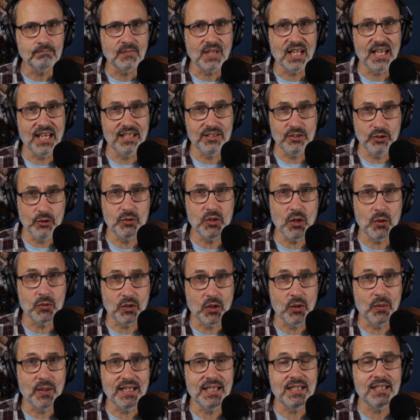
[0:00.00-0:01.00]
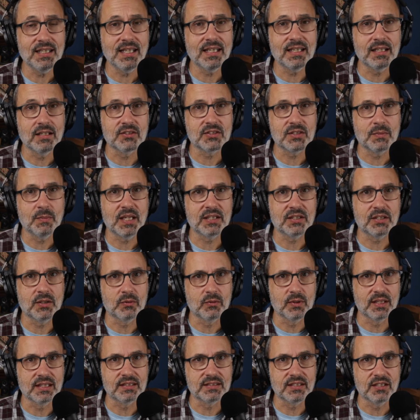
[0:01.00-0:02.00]
And you don't know anything else about their
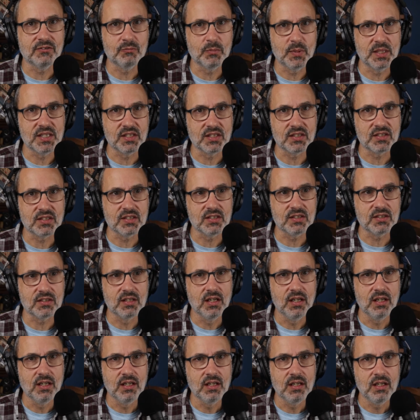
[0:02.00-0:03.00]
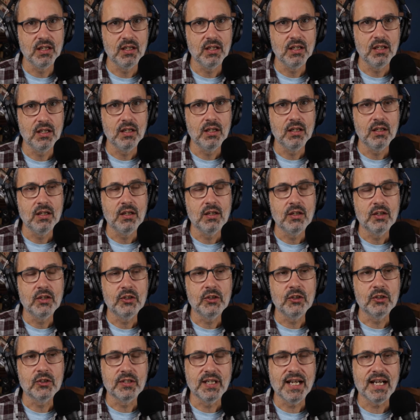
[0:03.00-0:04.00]
relative businesses.
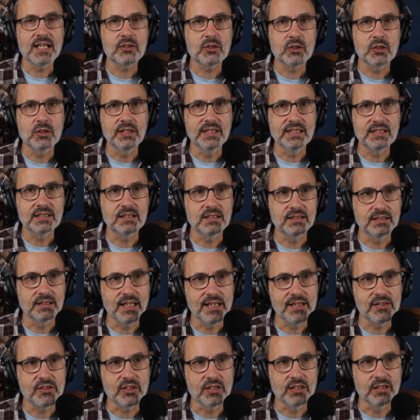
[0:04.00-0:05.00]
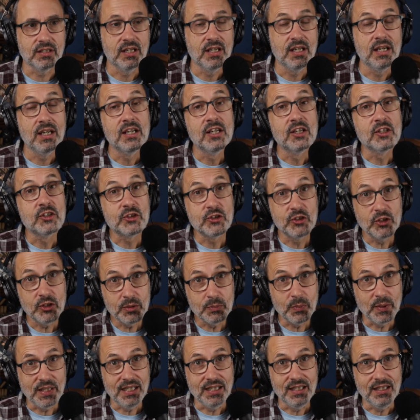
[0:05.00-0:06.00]
Your natural inclination should
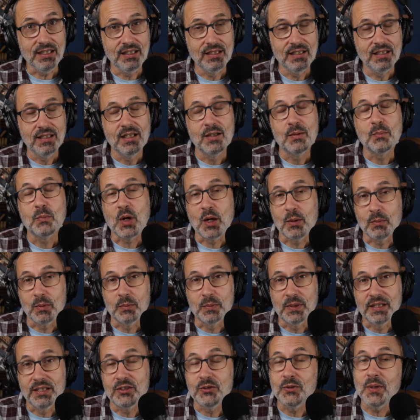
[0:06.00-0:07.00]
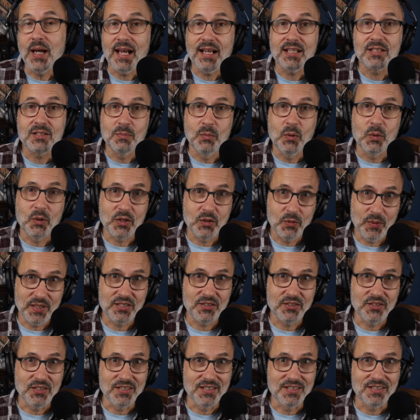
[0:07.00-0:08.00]
be probably to ask more
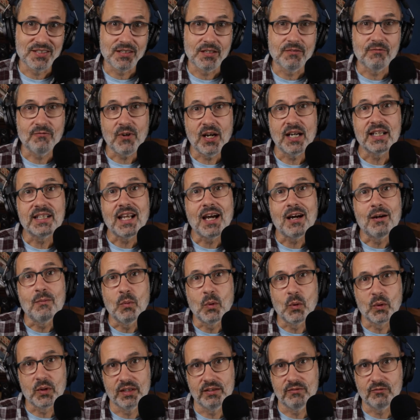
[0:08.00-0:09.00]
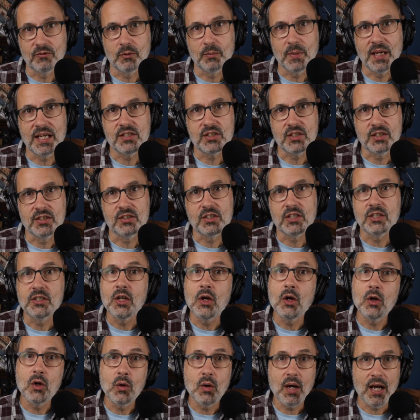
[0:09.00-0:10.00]
questions, to find out more information, to
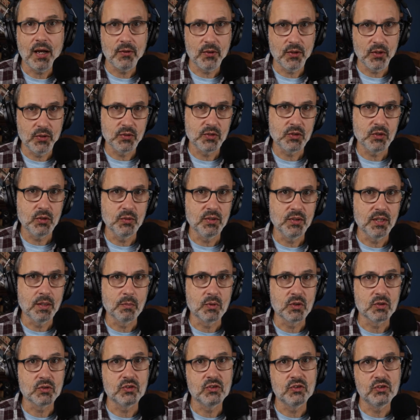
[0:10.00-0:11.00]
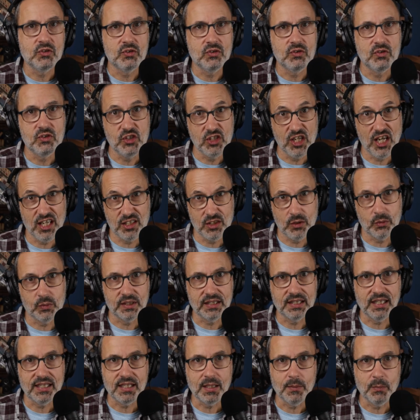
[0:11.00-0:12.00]
know how those two numbers
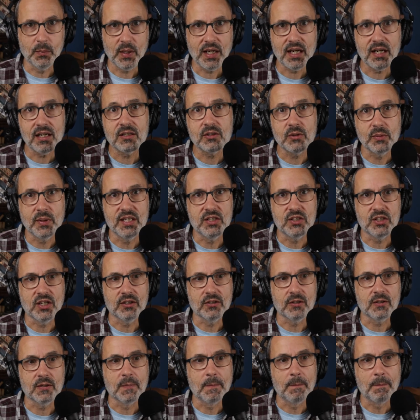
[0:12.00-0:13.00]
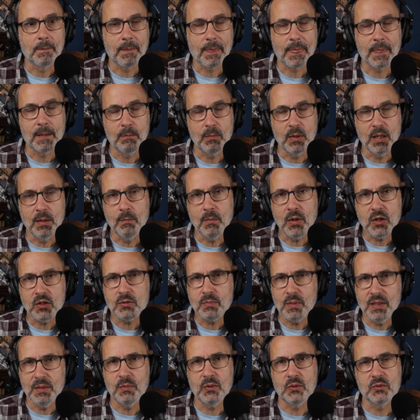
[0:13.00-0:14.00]
genuinely compare to each other. But most
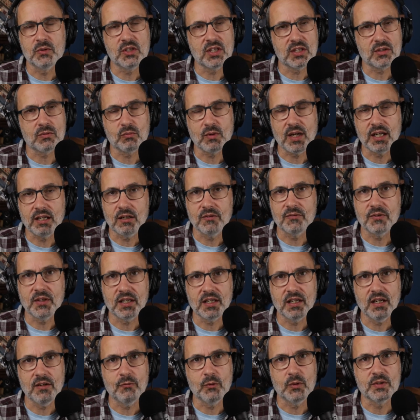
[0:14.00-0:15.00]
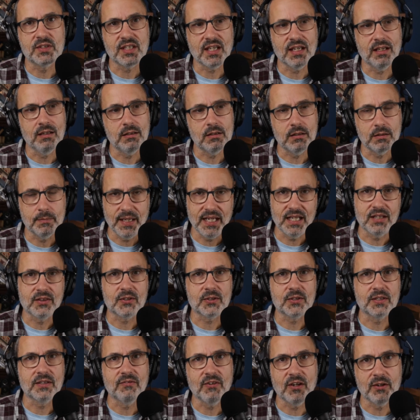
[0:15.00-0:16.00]
people just right off the cuff would say, oh man,
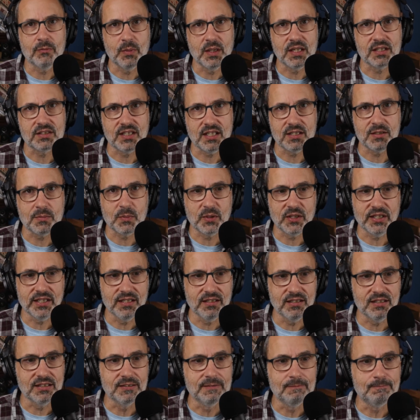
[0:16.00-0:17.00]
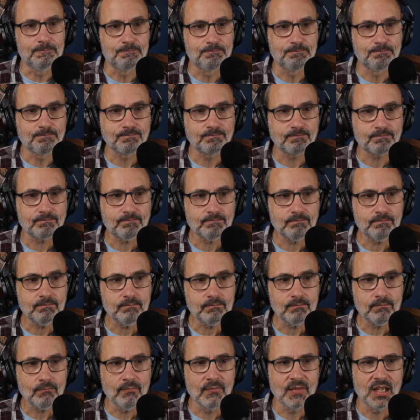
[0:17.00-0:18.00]
$35, that's pretty good.
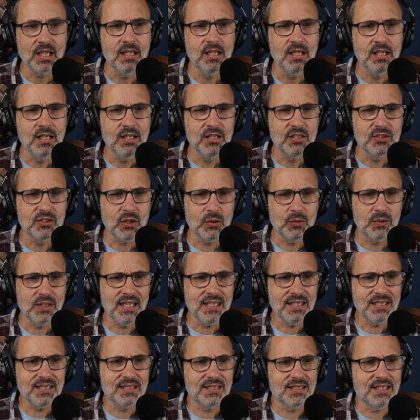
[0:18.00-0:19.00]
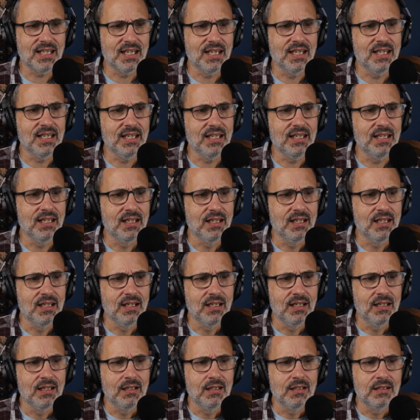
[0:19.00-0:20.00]
So let's say
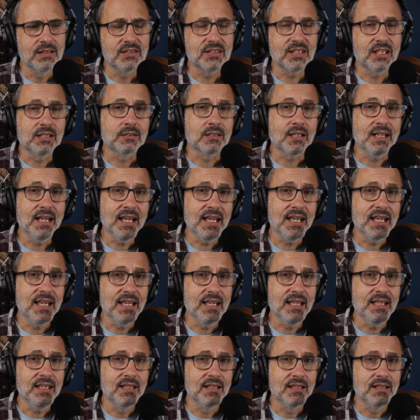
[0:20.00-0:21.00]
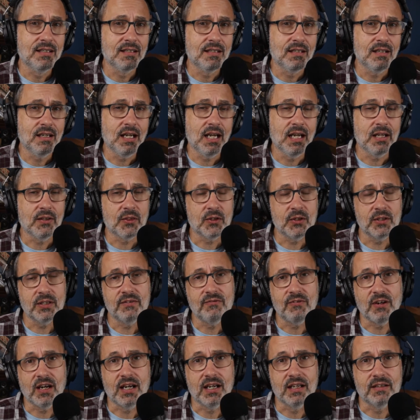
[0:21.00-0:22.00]
seller A at
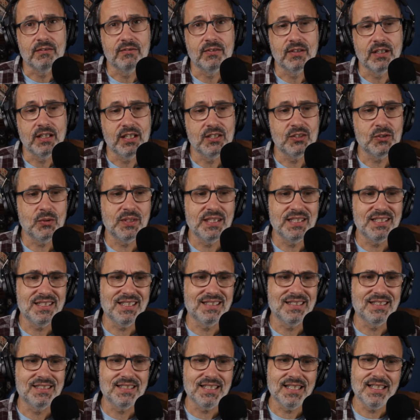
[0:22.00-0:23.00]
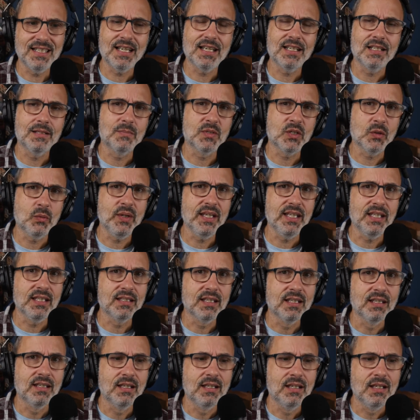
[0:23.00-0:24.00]
35 is only selling 10 items a week,
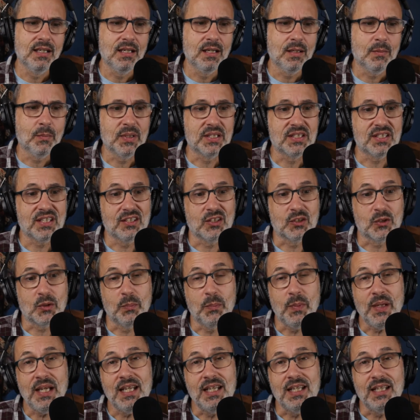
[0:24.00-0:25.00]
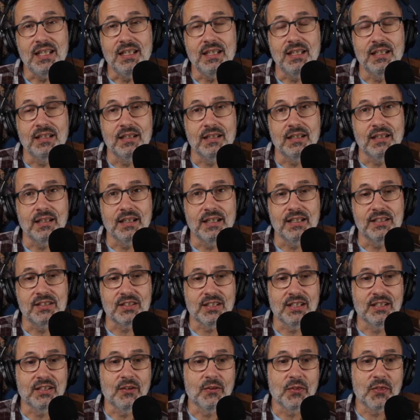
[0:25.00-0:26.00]
but seller B is
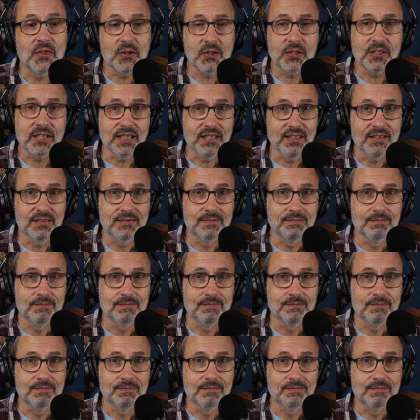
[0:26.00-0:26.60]
selling 30.